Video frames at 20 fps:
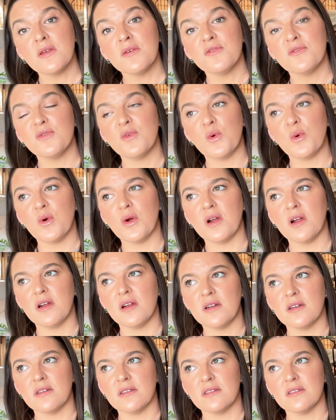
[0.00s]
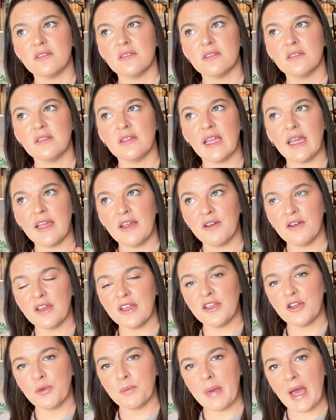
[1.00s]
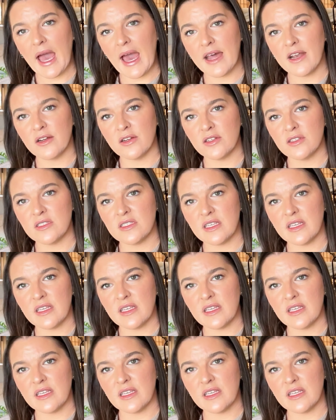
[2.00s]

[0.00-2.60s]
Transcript: for layering your patterns